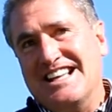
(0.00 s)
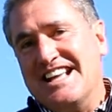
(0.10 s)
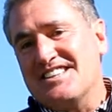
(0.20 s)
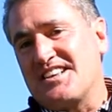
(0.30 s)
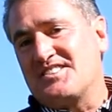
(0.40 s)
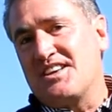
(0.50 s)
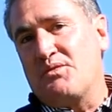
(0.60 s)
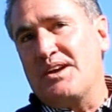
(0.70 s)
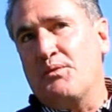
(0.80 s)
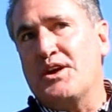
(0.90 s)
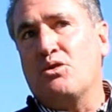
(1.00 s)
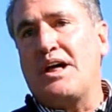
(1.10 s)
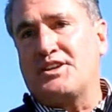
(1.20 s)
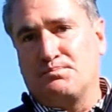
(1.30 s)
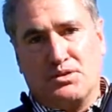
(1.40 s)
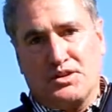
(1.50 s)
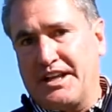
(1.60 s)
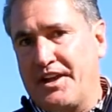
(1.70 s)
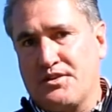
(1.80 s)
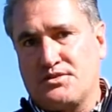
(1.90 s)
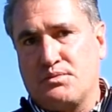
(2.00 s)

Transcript: As I said, we don't like to pull the gators.